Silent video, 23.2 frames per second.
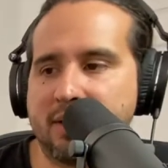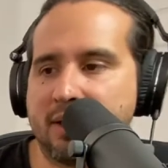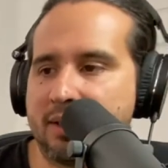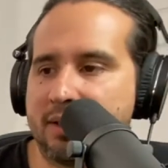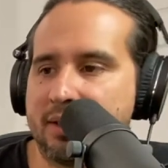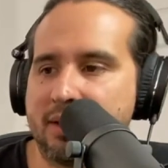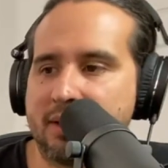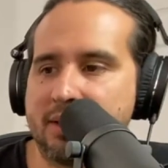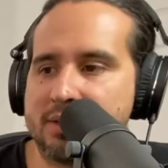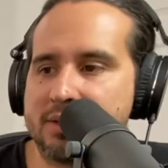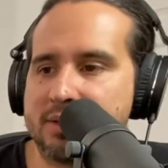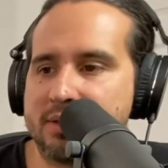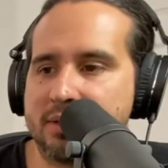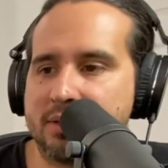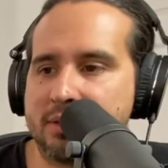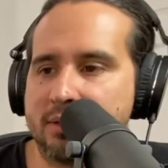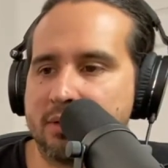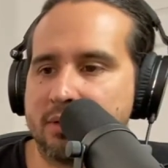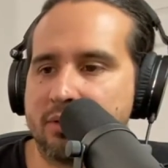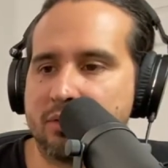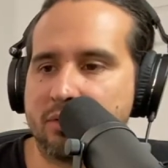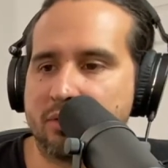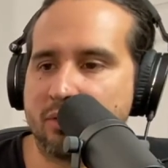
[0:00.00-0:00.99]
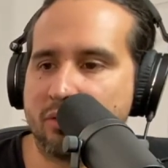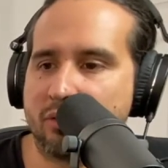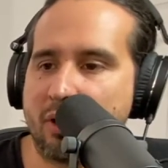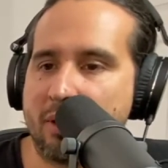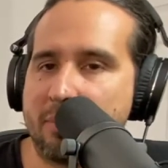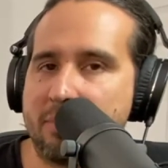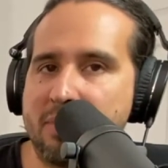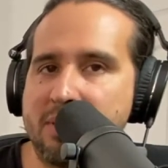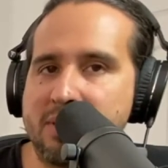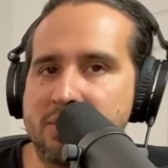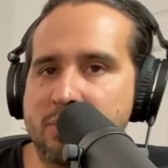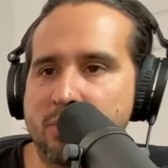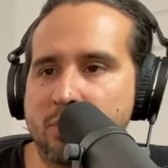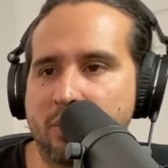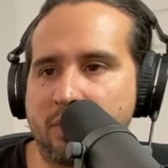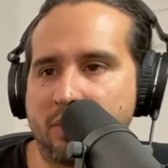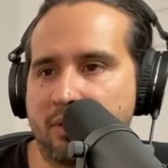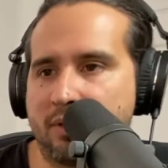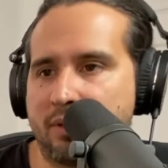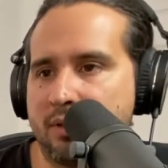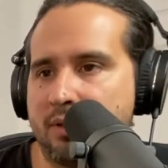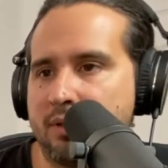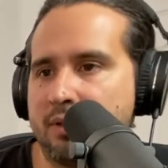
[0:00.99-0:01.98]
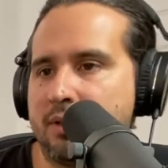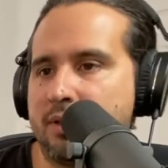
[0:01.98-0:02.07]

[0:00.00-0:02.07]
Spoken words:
I think it's a great piece of work.